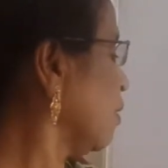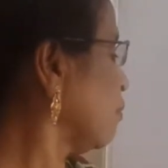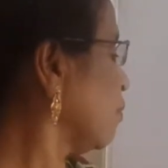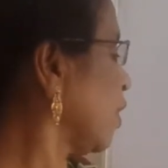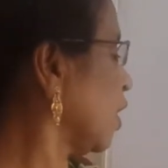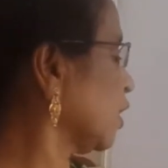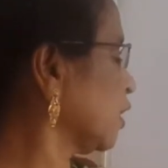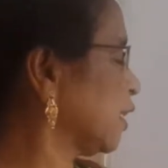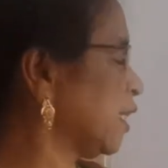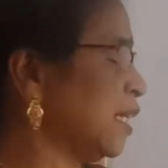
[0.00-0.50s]

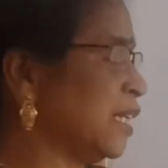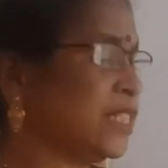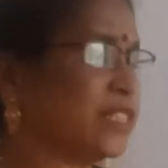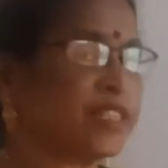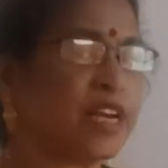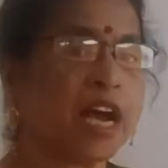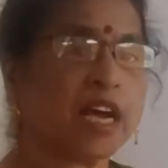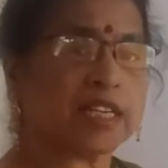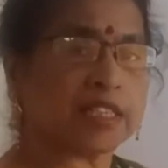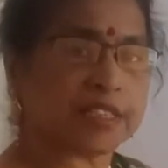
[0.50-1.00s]
plus 3
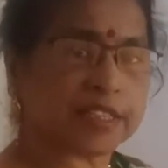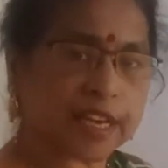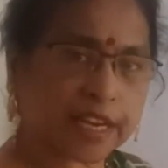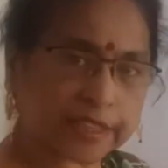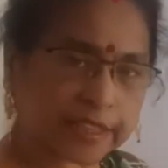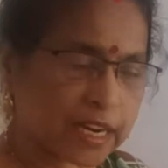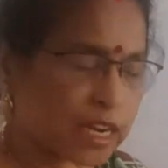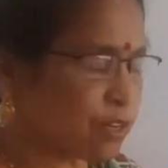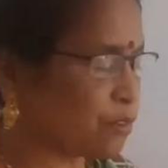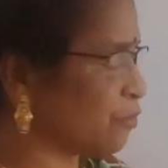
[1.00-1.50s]
charge,
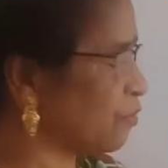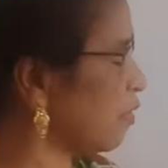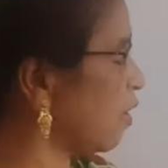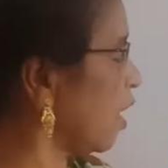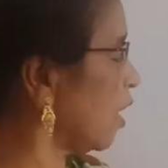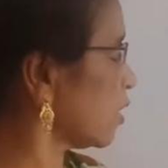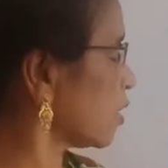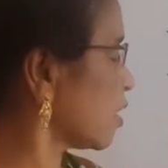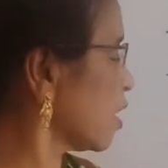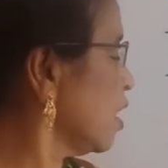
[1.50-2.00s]
cation
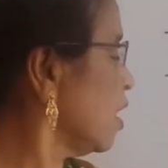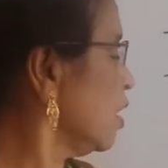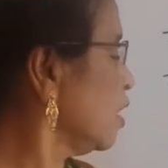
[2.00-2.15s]
first.